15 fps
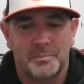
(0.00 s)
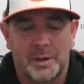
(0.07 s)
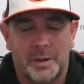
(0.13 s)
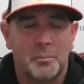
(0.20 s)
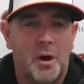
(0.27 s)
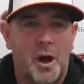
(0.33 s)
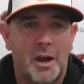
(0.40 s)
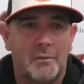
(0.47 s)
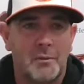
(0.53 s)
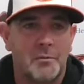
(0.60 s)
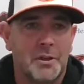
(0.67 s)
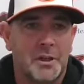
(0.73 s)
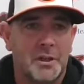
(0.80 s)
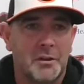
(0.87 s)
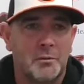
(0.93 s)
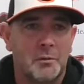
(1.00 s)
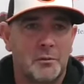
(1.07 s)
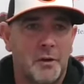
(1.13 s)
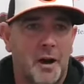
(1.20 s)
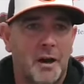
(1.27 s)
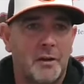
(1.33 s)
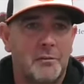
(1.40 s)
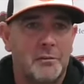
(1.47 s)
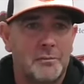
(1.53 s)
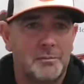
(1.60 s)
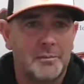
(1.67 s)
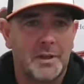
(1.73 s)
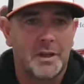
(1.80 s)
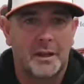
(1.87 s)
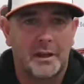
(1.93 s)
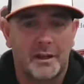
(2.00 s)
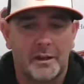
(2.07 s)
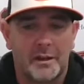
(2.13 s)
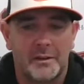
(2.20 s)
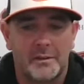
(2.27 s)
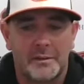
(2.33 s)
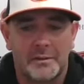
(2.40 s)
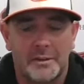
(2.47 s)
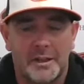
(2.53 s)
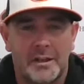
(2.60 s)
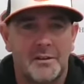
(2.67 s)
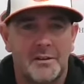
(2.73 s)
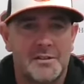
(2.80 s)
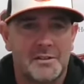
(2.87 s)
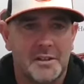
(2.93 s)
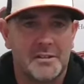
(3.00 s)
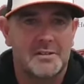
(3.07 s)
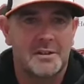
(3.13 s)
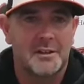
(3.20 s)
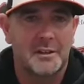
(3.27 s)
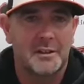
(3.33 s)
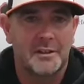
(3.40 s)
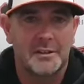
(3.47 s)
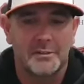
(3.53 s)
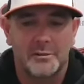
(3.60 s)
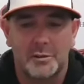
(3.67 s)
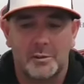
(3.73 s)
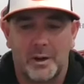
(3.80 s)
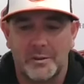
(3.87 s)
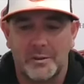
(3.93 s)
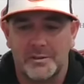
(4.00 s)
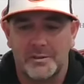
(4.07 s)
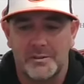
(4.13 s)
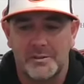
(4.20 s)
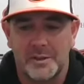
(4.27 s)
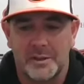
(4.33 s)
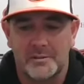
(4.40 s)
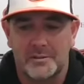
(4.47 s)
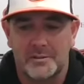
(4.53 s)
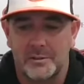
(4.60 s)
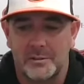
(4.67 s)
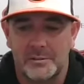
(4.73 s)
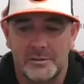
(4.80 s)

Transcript: I'm proud of him for getting through five and into the sixth inning, getting two outs in the sixth too.